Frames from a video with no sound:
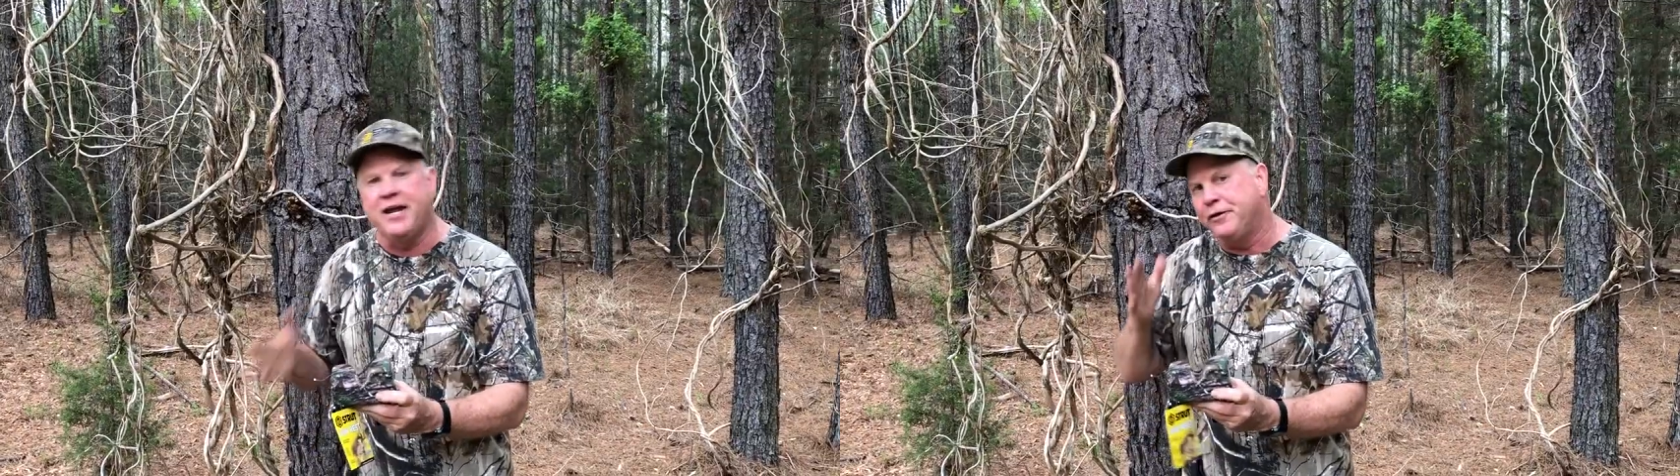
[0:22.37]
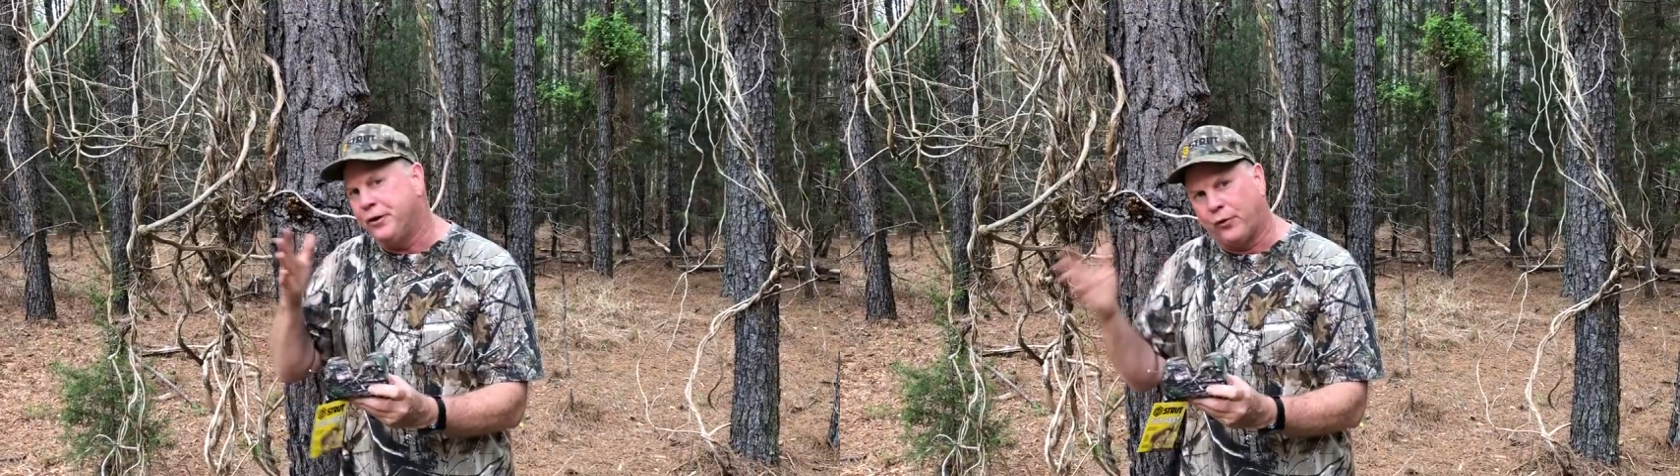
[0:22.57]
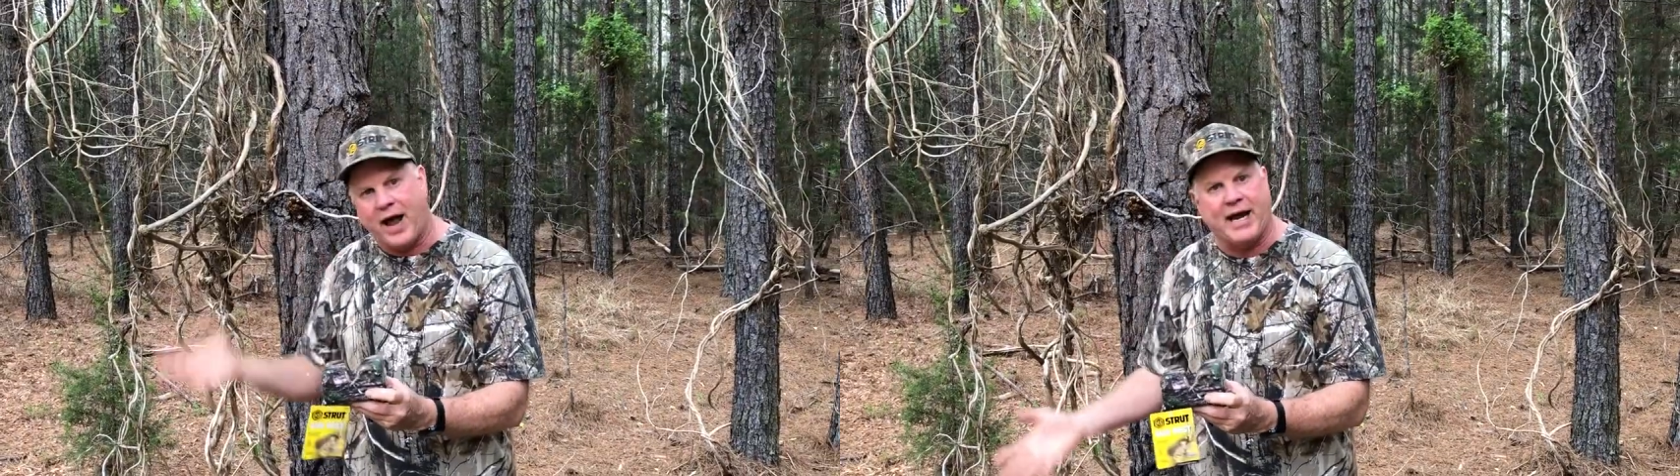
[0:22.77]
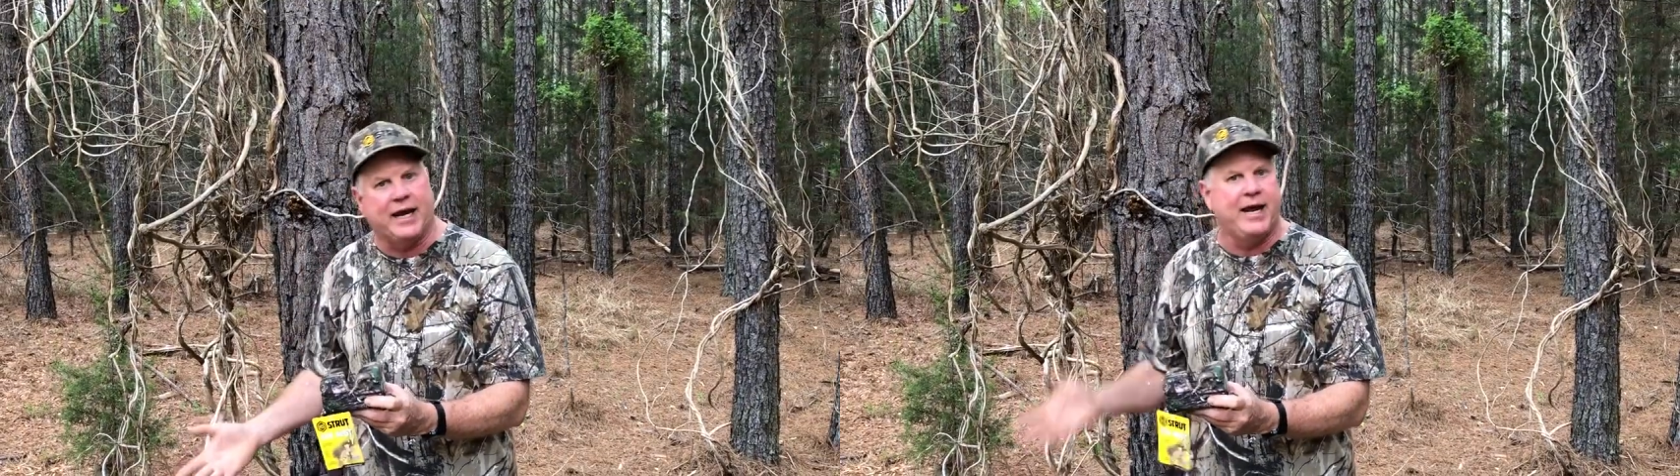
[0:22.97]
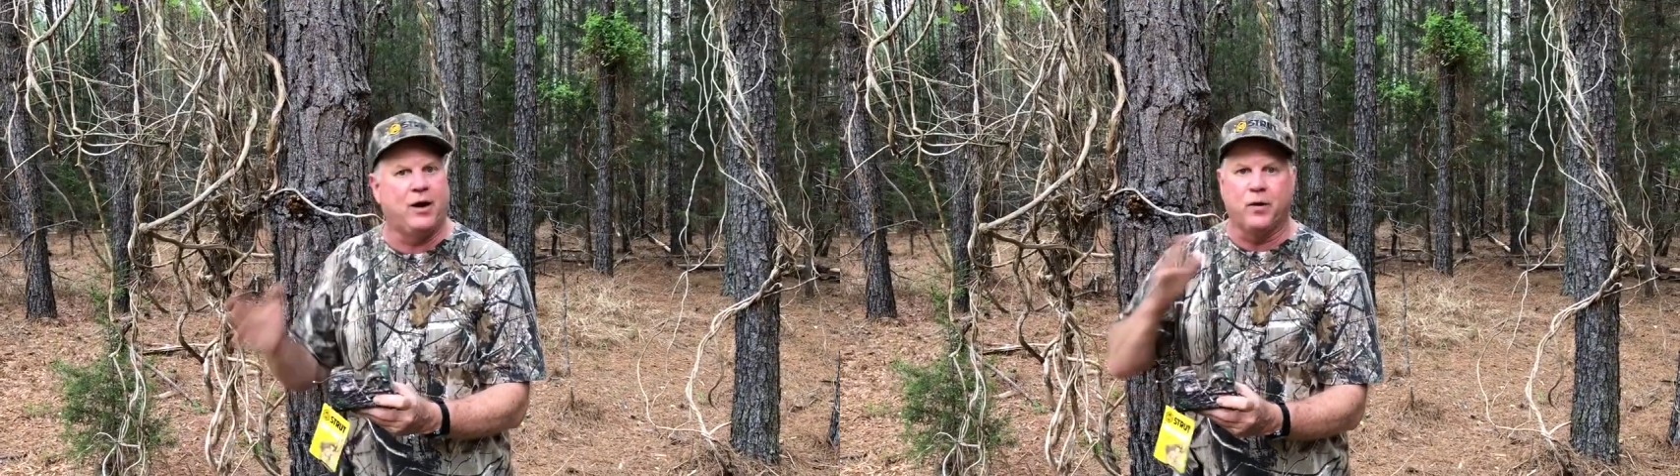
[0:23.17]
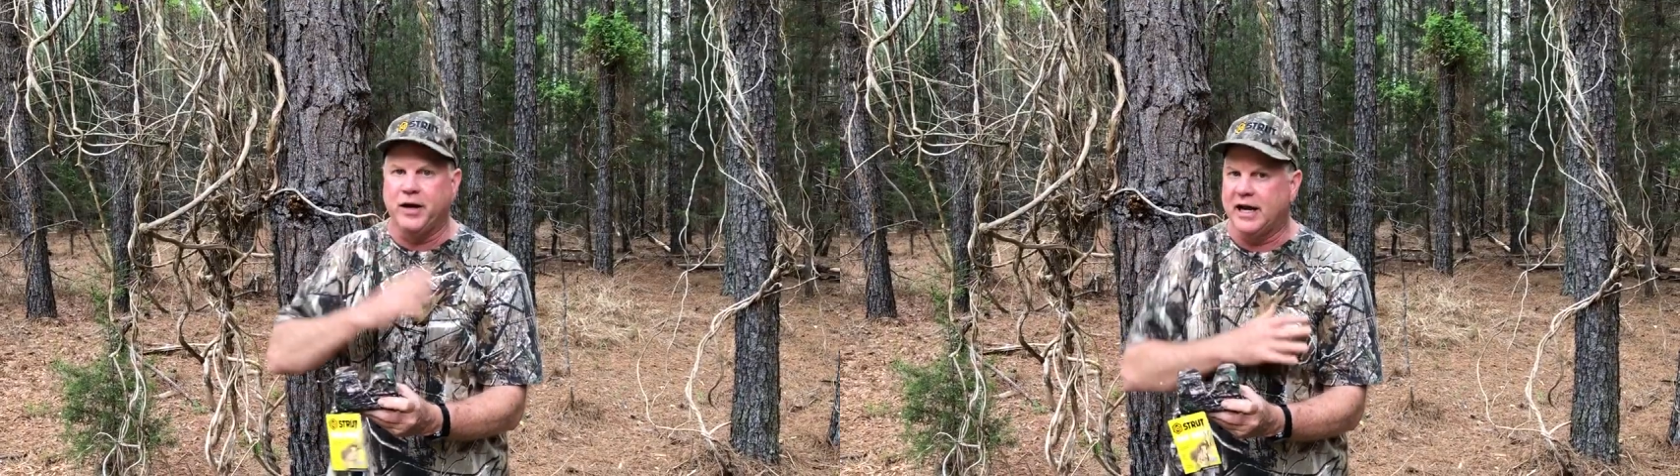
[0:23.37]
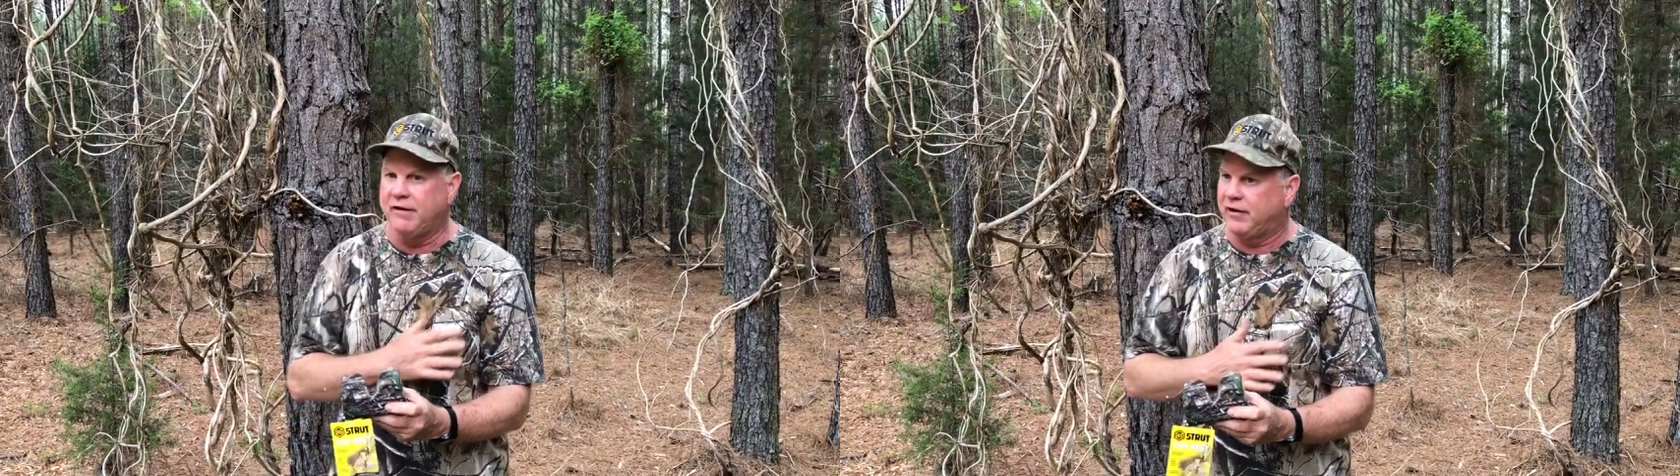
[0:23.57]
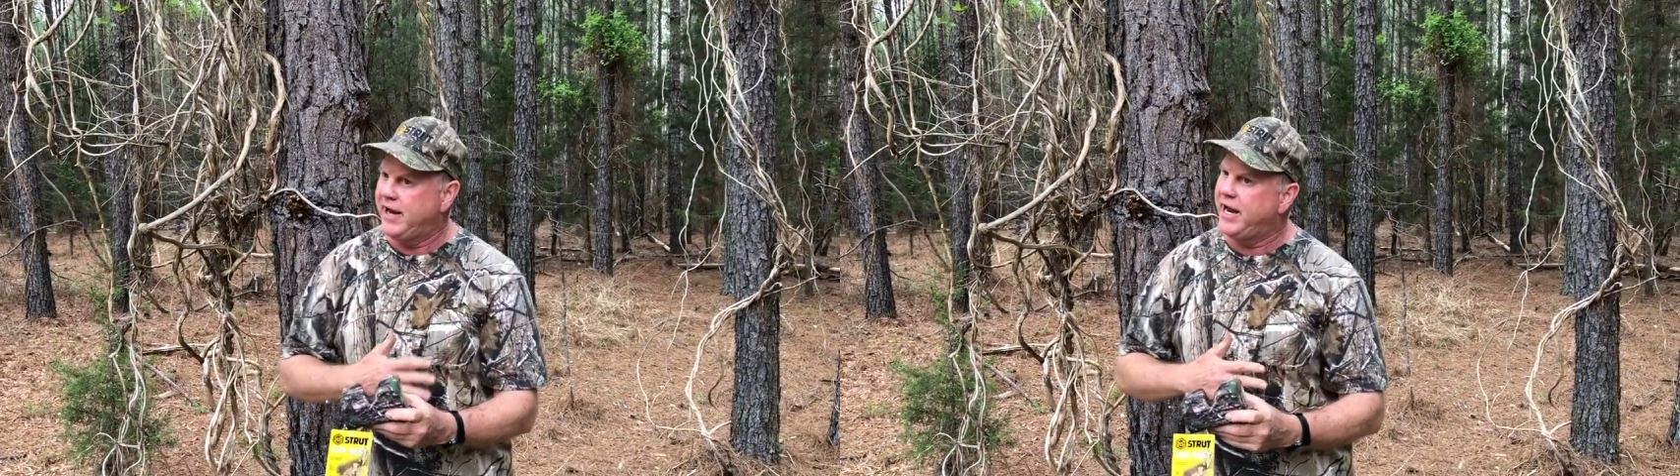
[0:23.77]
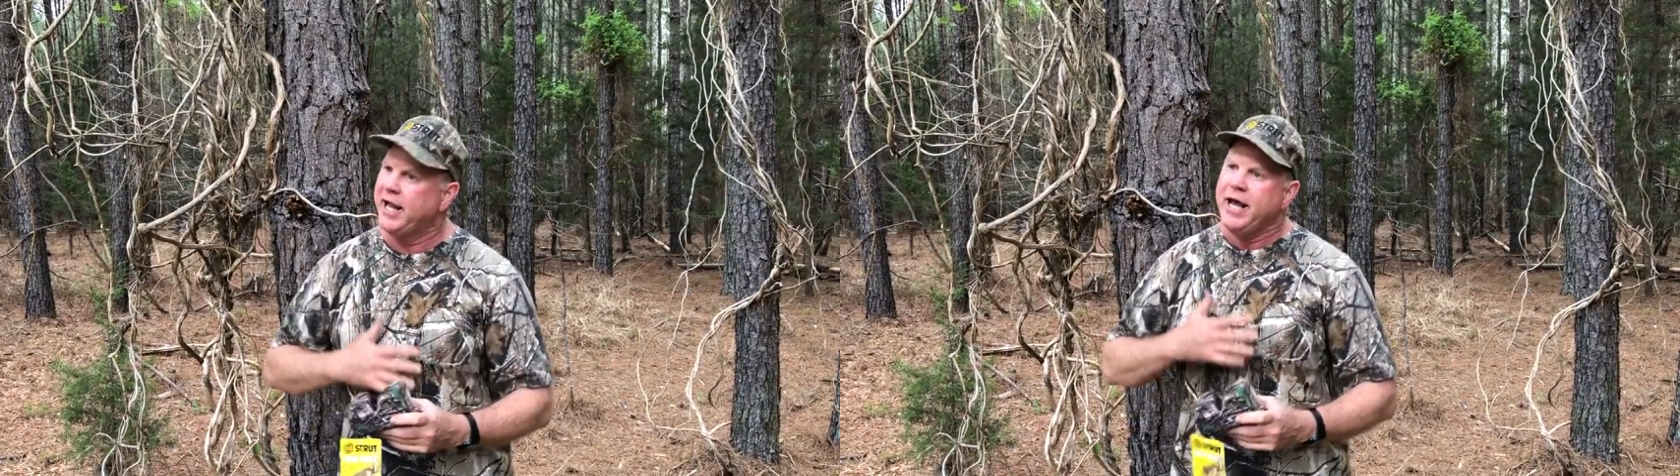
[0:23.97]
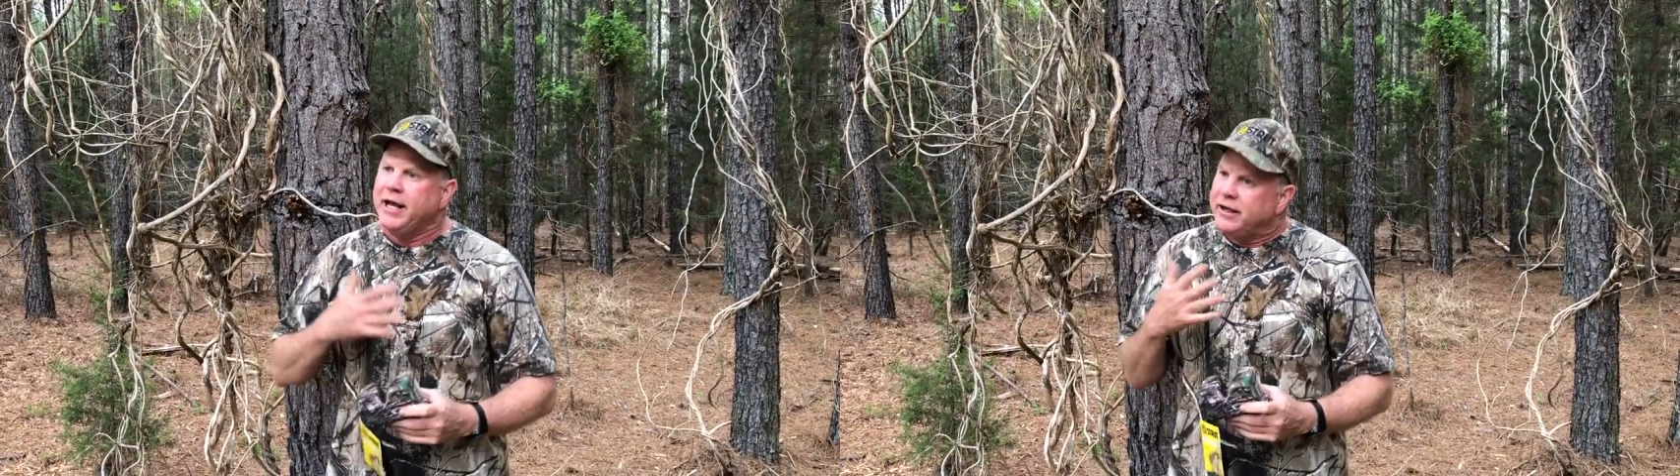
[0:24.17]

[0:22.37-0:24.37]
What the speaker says: either your right leg or your left leg.